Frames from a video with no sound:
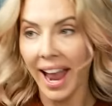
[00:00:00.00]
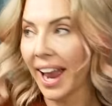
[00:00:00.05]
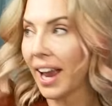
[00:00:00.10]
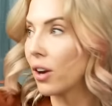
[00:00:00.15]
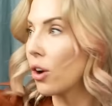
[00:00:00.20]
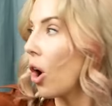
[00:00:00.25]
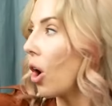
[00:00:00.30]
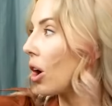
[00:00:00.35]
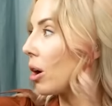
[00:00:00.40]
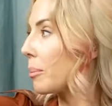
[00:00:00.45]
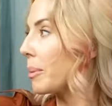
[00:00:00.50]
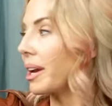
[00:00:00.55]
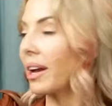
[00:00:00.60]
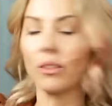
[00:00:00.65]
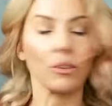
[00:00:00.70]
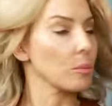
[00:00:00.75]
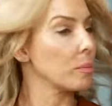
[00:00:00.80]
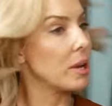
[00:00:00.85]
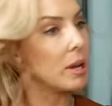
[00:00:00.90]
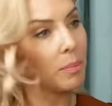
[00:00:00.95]
and harming
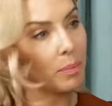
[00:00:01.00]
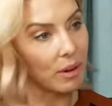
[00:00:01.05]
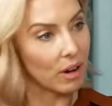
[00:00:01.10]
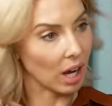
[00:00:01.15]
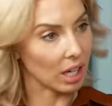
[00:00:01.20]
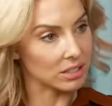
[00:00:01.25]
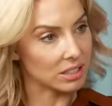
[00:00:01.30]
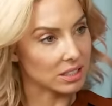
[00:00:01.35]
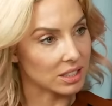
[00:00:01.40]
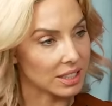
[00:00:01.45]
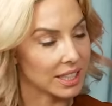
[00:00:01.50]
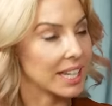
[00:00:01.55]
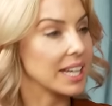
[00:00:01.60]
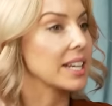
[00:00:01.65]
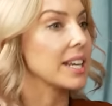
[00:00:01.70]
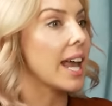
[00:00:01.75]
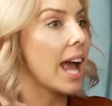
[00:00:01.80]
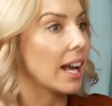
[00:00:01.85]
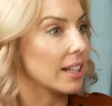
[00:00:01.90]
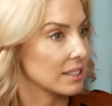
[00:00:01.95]
other people constantly.
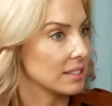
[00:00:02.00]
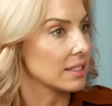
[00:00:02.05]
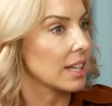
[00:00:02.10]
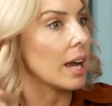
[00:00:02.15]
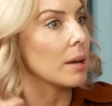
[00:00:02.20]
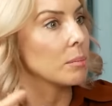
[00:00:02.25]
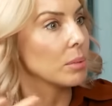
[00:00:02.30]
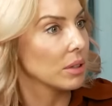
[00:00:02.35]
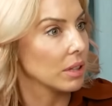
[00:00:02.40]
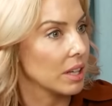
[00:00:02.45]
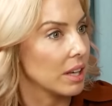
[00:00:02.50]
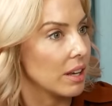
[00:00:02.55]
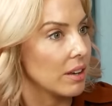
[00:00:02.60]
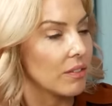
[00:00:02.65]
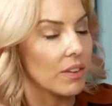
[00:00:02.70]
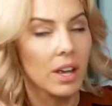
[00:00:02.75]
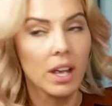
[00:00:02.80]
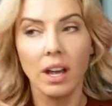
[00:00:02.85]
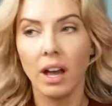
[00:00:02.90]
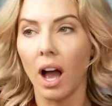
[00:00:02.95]
Yes, I believe,